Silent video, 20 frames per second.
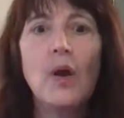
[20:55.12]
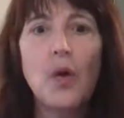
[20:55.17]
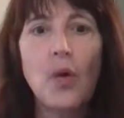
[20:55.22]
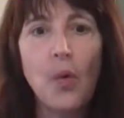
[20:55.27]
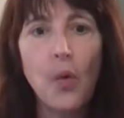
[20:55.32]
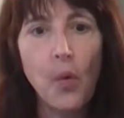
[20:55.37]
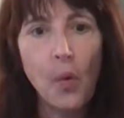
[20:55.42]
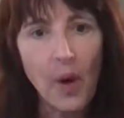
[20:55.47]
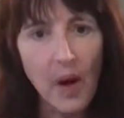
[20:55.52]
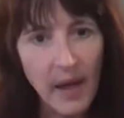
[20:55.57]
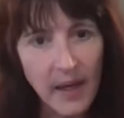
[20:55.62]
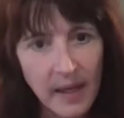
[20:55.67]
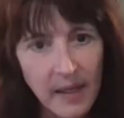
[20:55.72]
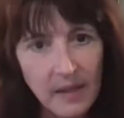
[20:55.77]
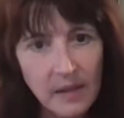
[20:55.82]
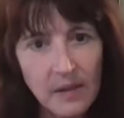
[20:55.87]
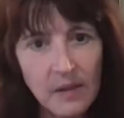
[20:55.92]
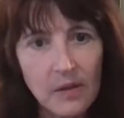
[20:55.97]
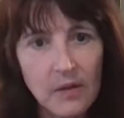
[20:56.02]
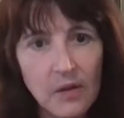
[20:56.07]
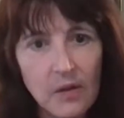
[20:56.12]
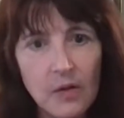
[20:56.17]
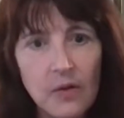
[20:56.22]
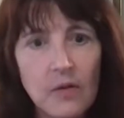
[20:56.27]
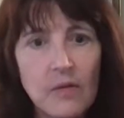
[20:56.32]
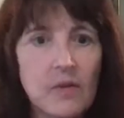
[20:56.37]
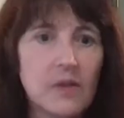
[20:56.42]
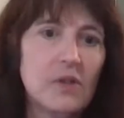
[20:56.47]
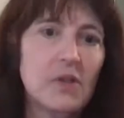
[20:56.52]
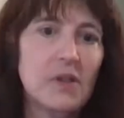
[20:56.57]
quiet their
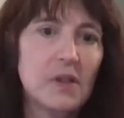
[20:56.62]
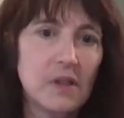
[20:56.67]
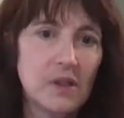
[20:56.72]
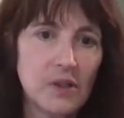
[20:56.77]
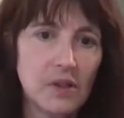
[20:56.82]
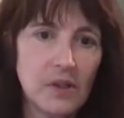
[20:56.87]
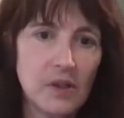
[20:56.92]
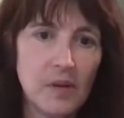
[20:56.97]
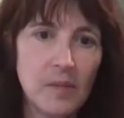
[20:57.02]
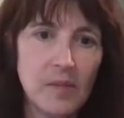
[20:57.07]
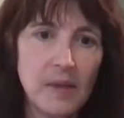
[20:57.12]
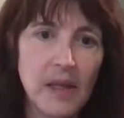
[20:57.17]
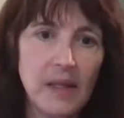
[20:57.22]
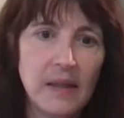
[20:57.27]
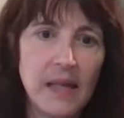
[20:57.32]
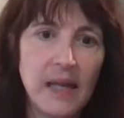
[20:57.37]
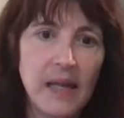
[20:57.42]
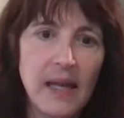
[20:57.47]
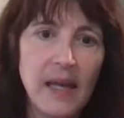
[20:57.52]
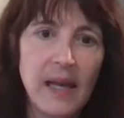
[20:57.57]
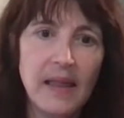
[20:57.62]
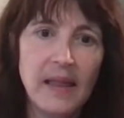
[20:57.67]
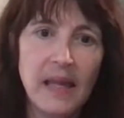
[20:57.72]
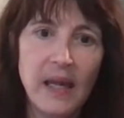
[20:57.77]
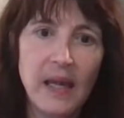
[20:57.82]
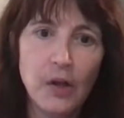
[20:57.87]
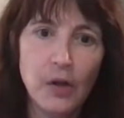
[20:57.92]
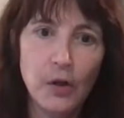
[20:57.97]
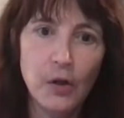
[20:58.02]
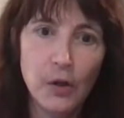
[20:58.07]
nervous system, and
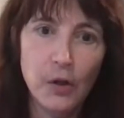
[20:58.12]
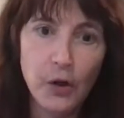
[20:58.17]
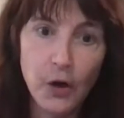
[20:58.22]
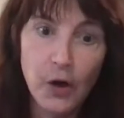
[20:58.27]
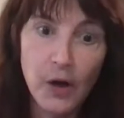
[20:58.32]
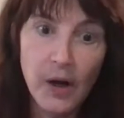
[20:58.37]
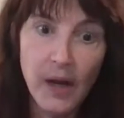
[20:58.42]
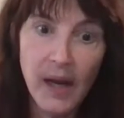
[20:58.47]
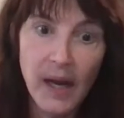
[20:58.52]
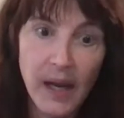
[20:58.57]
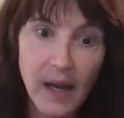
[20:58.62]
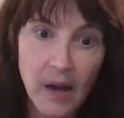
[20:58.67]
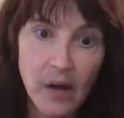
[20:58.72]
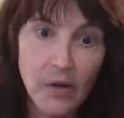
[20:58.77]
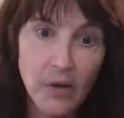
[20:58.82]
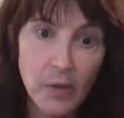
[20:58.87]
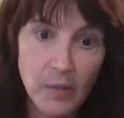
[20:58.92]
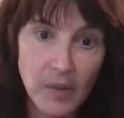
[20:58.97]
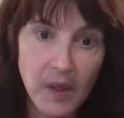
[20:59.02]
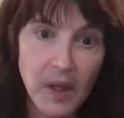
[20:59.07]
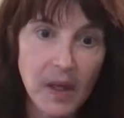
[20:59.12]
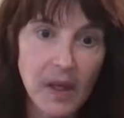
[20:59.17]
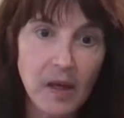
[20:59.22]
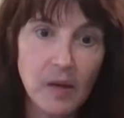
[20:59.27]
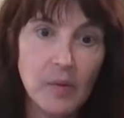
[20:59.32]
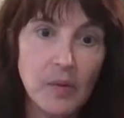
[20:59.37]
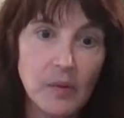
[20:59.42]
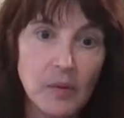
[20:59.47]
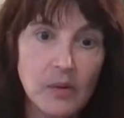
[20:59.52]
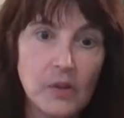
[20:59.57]
they learn how to be
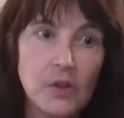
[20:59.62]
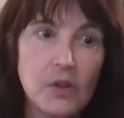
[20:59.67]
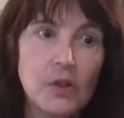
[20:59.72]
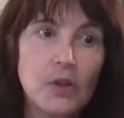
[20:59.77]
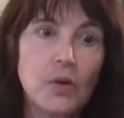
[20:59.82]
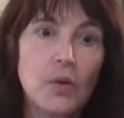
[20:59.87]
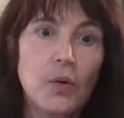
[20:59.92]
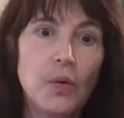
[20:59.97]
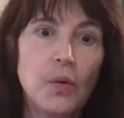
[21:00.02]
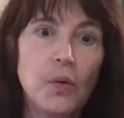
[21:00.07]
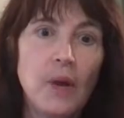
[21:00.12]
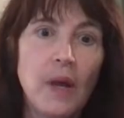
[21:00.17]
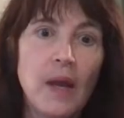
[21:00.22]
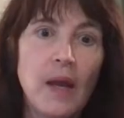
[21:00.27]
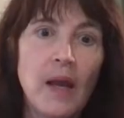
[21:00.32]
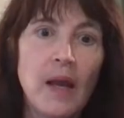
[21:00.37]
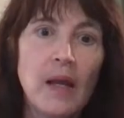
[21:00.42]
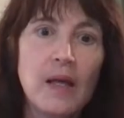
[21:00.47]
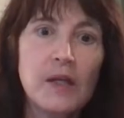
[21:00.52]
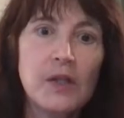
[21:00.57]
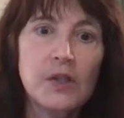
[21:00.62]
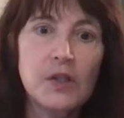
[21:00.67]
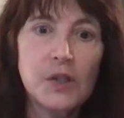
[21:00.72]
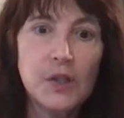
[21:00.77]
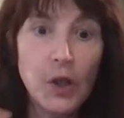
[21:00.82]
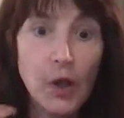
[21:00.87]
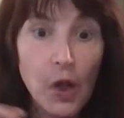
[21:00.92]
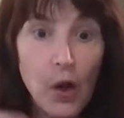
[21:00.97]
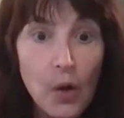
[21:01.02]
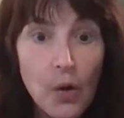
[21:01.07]
able to
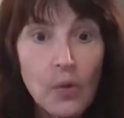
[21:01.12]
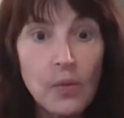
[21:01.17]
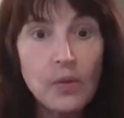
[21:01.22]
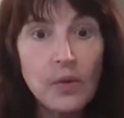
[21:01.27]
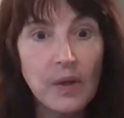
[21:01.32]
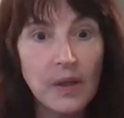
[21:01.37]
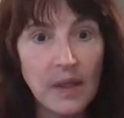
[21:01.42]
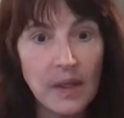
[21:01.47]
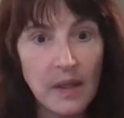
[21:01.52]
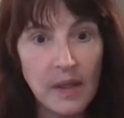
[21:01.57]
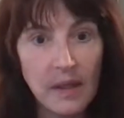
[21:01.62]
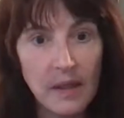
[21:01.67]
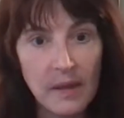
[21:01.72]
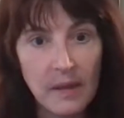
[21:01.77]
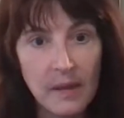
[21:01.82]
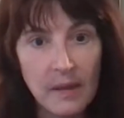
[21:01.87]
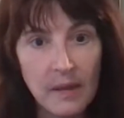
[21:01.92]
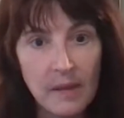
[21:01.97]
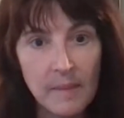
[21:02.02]
slowly